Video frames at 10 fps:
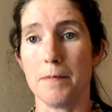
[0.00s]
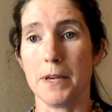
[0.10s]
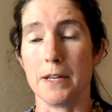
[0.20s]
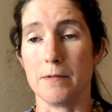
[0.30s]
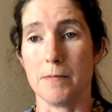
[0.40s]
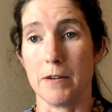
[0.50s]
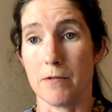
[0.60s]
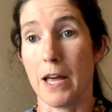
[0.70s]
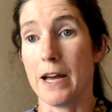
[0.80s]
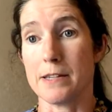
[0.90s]
It
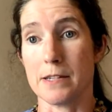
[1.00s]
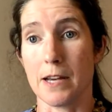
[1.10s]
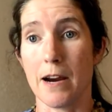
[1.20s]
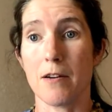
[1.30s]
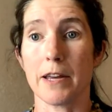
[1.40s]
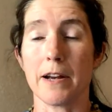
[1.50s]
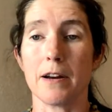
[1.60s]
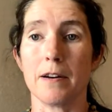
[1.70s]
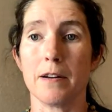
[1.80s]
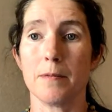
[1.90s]
relies entirely
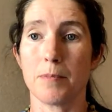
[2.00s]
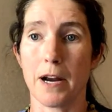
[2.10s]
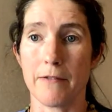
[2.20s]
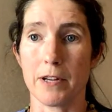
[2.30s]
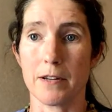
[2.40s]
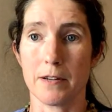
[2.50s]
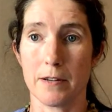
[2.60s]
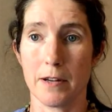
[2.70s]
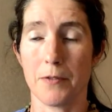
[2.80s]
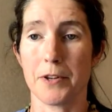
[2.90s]
on private
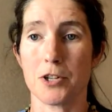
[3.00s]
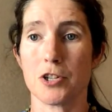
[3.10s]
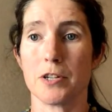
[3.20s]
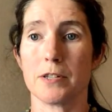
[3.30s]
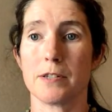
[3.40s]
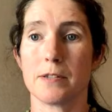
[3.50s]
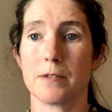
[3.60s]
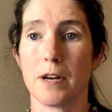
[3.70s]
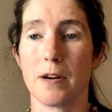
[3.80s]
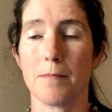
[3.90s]
health
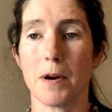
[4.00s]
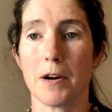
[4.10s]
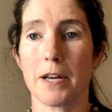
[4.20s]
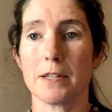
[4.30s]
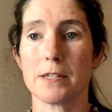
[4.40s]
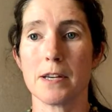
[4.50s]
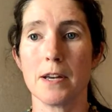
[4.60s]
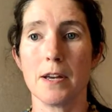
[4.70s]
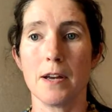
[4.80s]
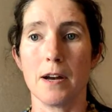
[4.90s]
insurance markets,
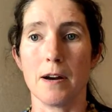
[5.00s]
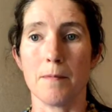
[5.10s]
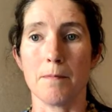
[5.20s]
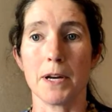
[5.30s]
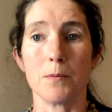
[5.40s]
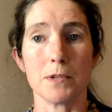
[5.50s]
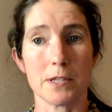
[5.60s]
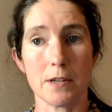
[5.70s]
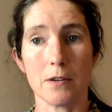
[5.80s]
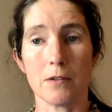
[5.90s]
but it was
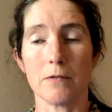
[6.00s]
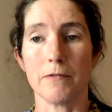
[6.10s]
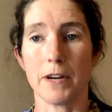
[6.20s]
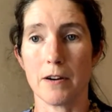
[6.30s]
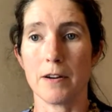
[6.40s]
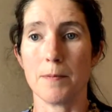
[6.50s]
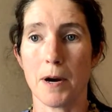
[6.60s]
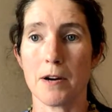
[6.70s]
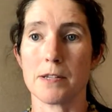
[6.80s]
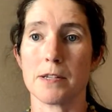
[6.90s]
still very
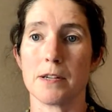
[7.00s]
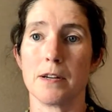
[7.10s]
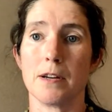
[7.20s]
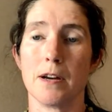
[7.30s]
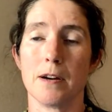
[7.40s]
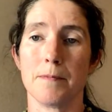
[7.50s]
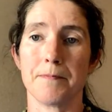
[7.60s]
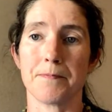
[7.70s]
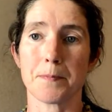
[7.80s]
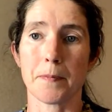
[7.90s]

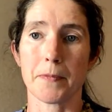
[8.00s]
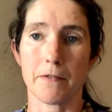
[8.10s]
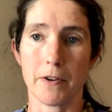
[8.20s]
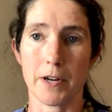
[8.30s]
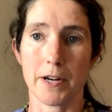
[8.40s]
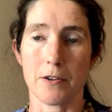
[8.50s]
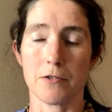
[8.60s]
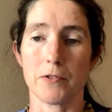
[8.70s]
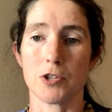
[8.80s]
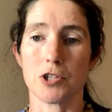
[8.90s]
partisan, very
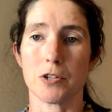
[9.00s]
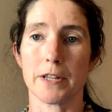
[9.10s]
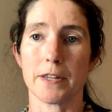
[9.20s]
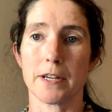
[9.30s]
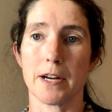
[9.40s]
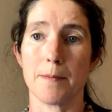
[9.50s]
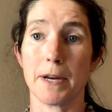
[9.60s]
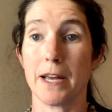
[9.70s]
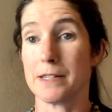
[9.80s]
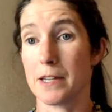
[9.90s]
controversial at the time,
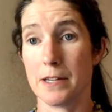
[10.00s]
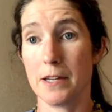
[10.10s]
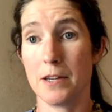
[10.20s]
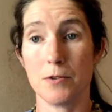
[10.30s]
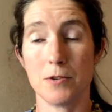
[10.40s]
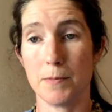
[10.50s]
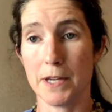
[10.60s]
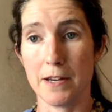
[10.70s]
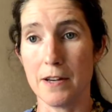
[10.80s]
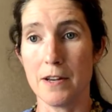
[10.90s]
and has continued to
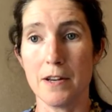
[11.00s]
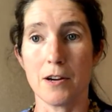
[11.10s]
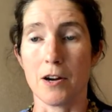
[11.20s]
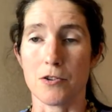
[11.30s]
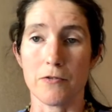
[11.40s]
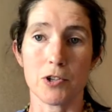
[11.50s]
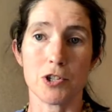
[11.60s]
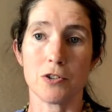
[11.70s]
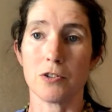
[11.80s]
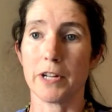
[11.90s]
be
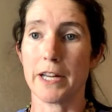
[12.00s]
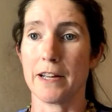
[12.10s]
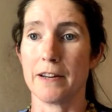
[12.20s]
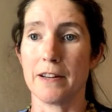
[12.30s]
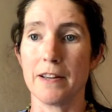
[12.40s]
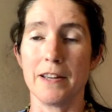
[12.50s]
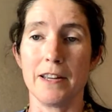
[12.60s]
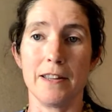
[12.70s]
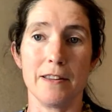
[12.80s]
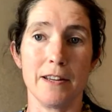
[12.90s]
controversial and
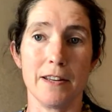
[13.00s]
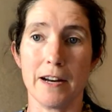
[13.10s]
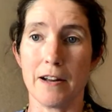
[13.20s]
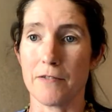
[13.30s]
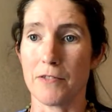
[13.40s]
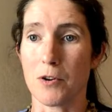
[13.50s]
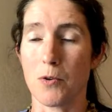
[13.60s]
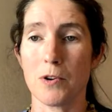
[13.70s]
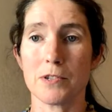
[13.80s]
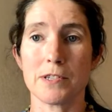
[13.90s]
in and out of the
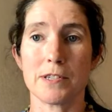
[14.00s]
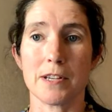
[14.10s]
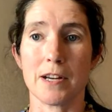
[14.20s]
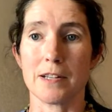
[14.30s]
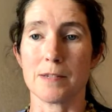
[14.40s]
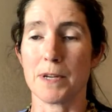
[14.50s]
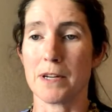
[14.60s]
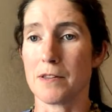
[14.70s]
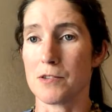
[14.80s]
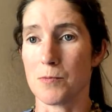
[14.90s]
courts. It's been
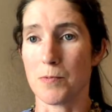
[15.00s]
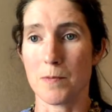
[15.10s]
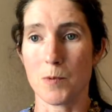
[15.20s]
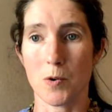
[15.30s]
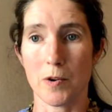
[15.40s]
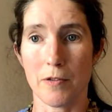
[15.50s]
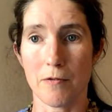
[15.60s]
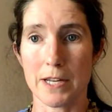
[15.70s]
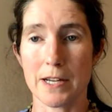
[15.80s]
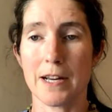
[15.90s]
at the Supreme Court
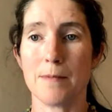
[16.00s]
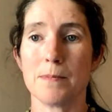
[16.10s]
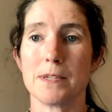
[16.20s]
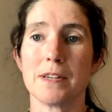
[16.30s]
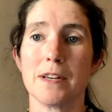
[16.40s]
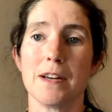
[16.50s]
3 times.